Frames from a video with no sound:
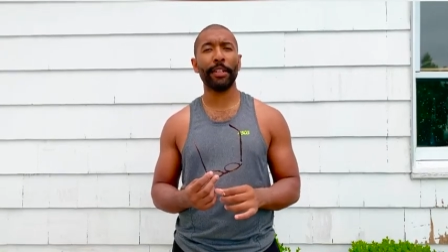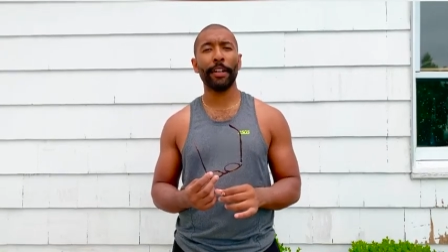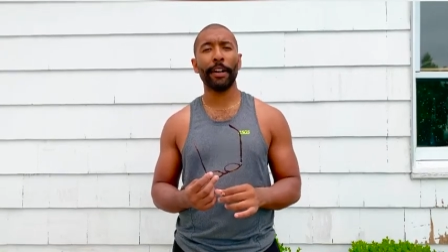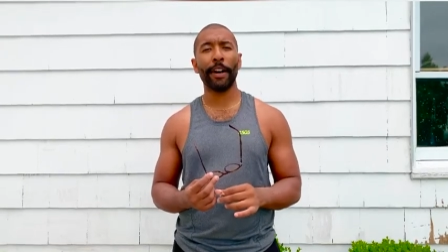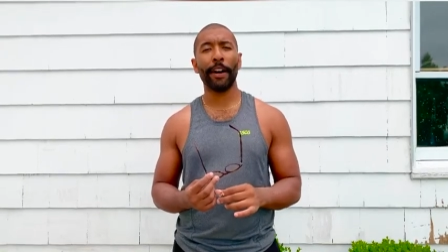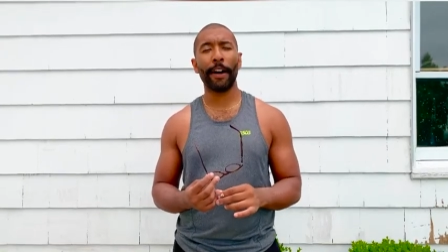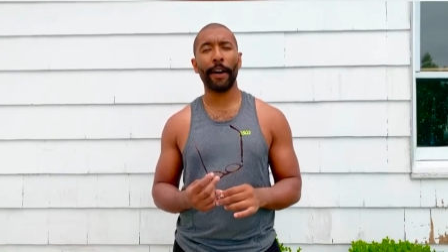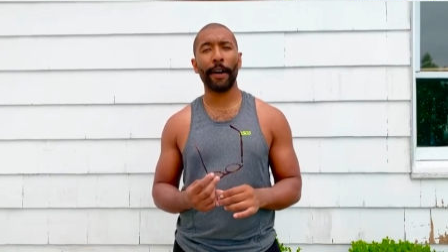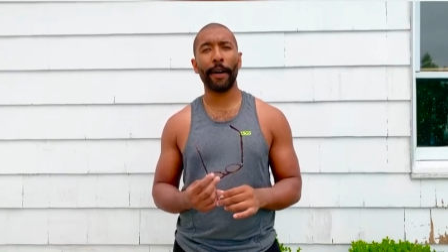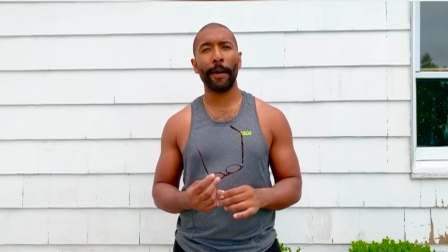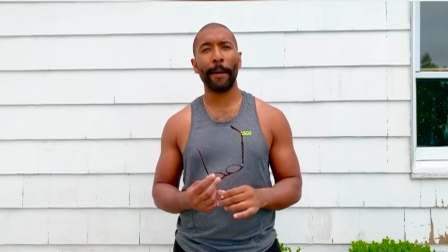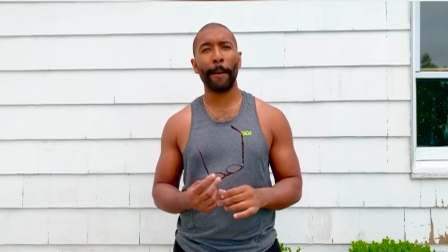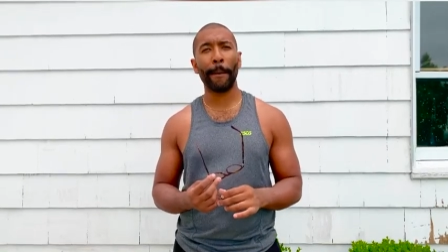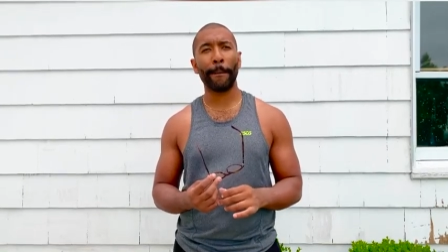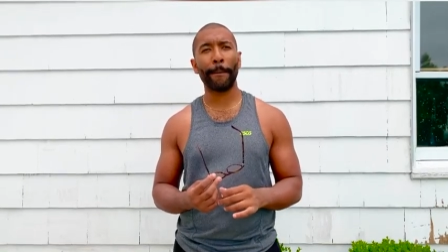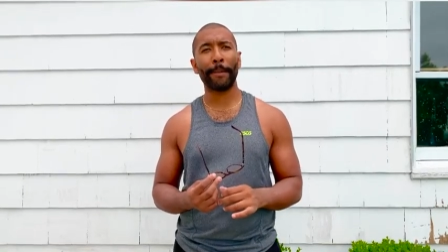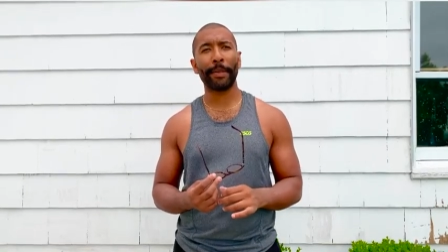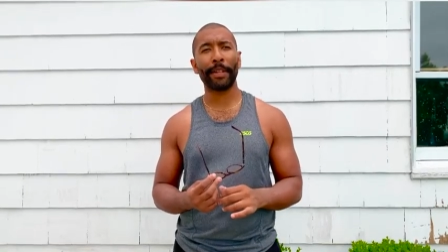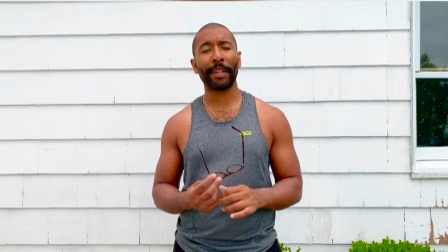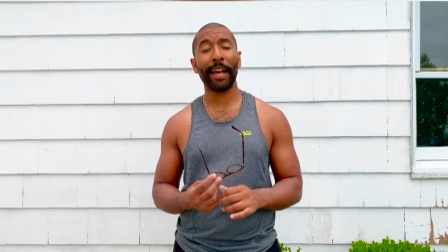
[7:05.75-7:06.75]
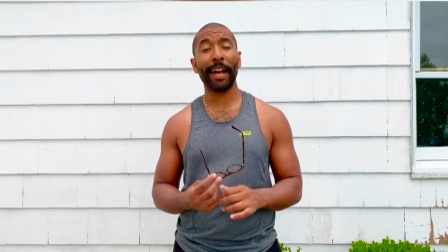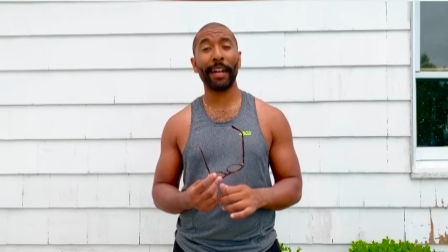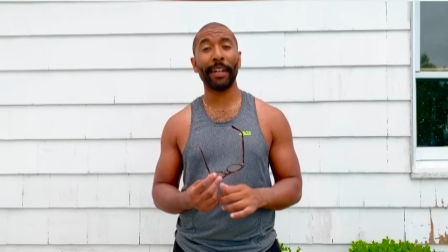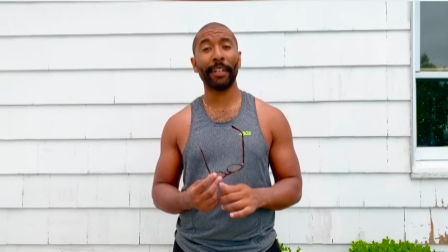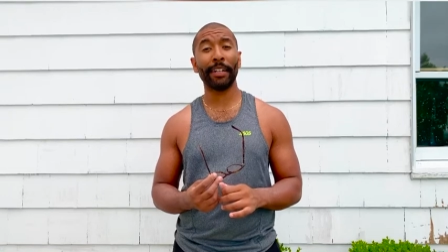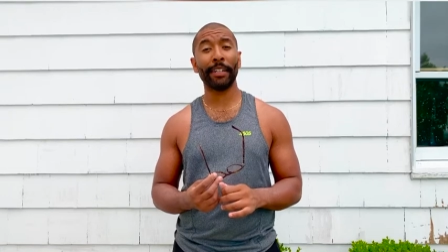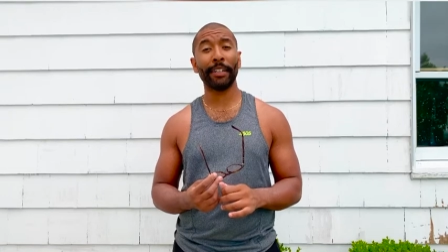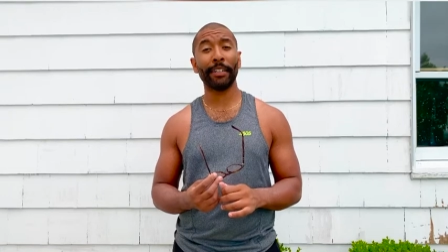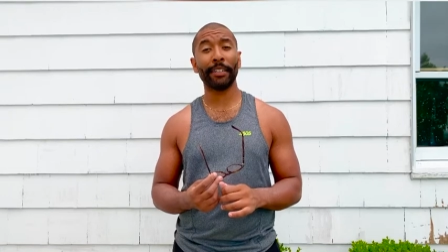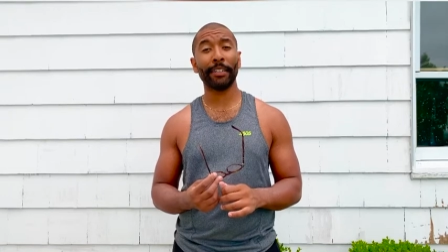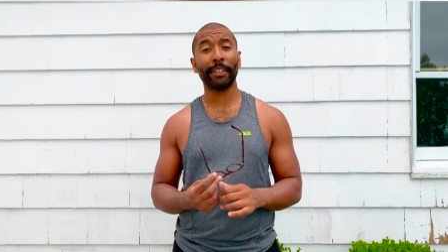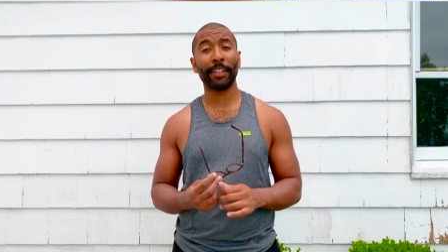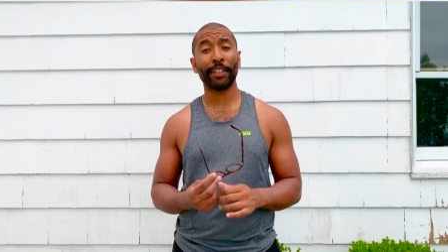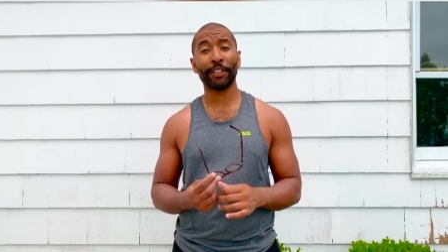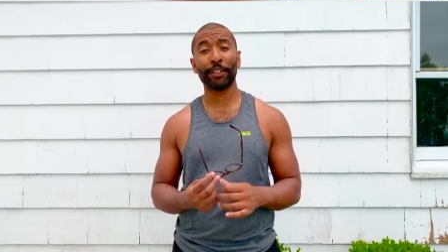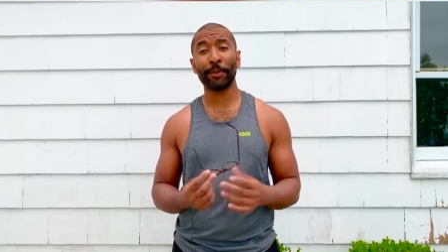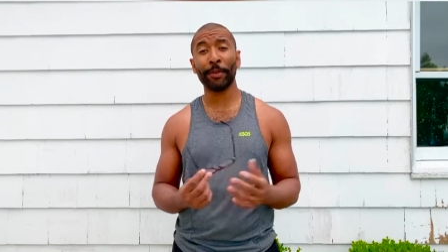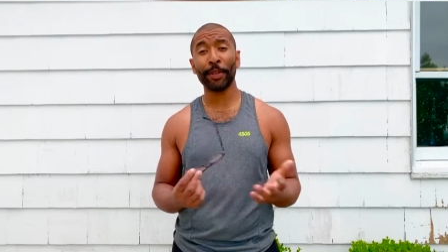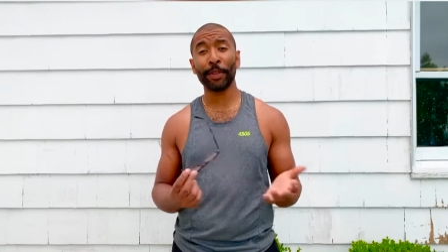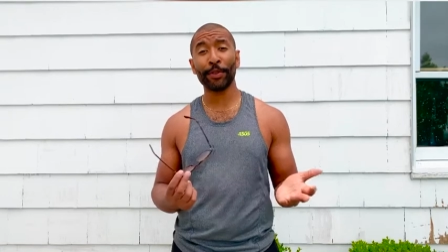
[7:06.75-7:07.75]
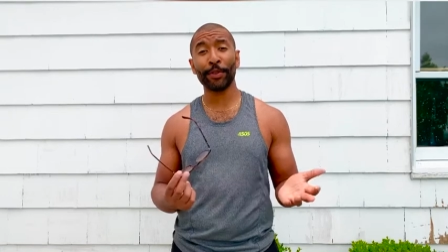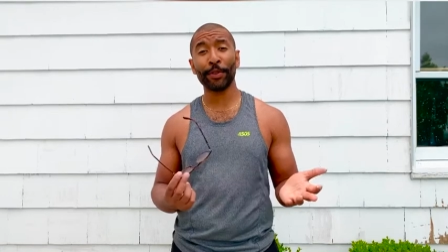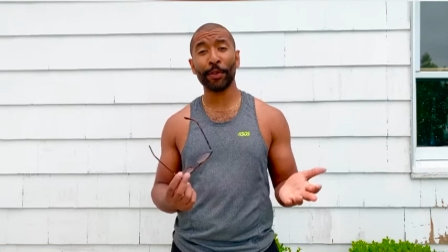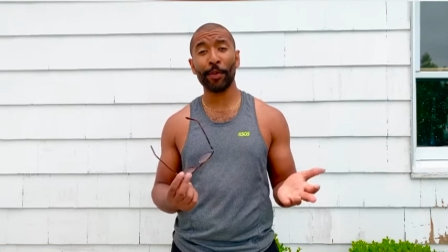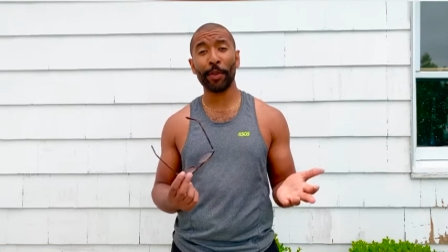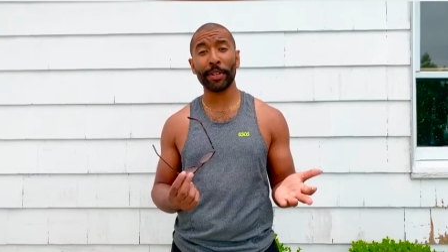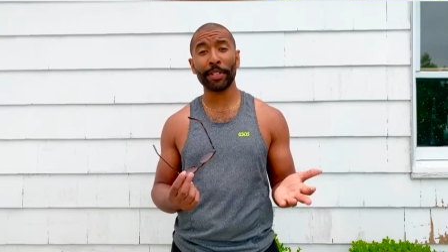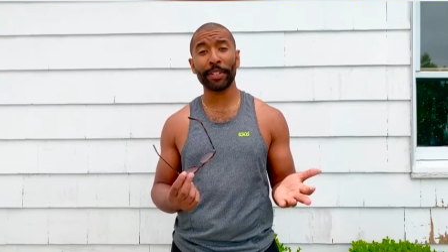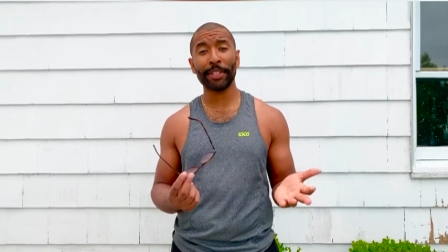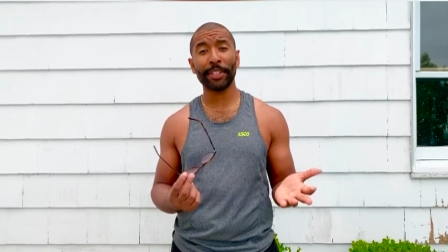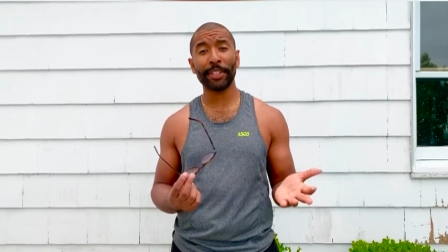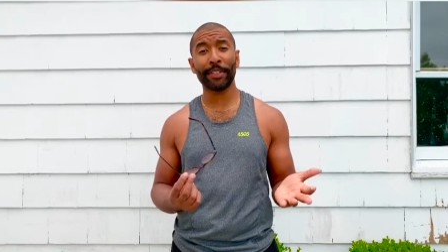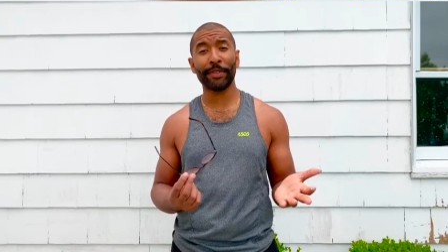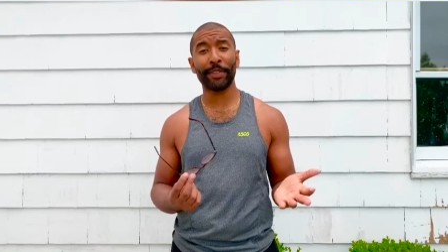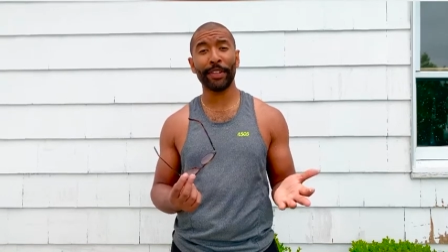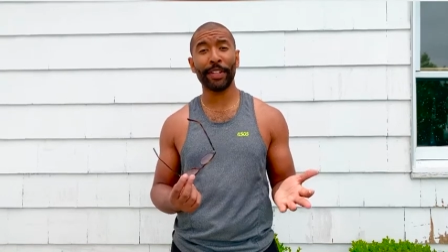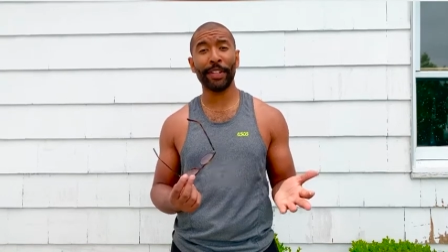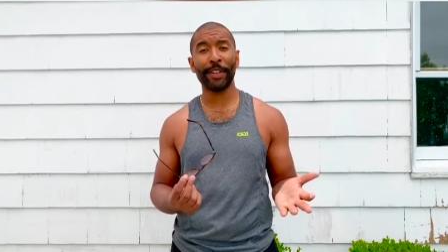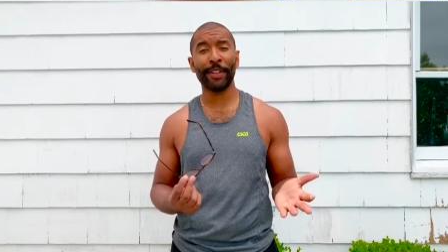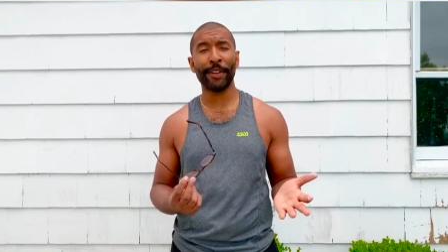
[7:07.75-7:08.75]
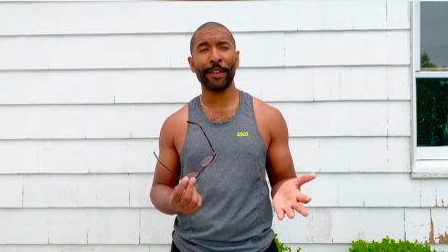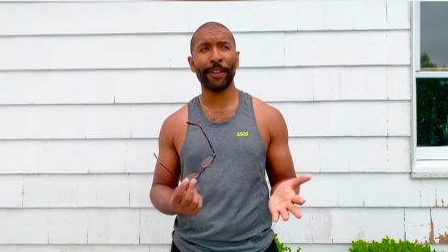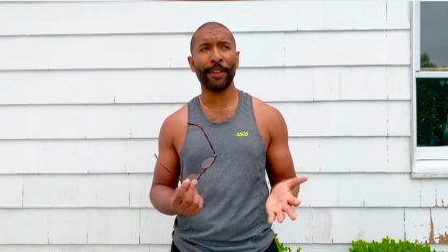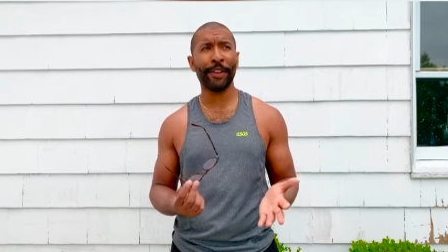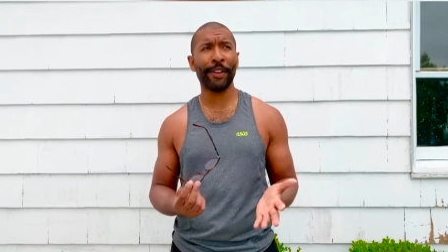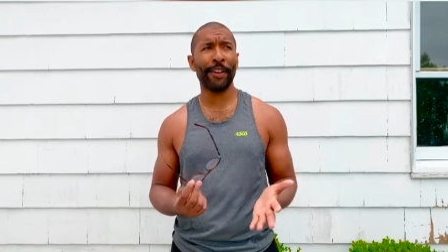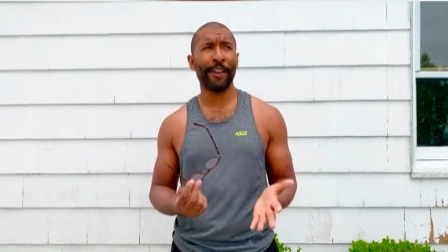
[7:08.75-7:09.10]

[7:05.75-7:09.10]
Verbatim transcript: Um, but yeah, thanks so much for watching this video.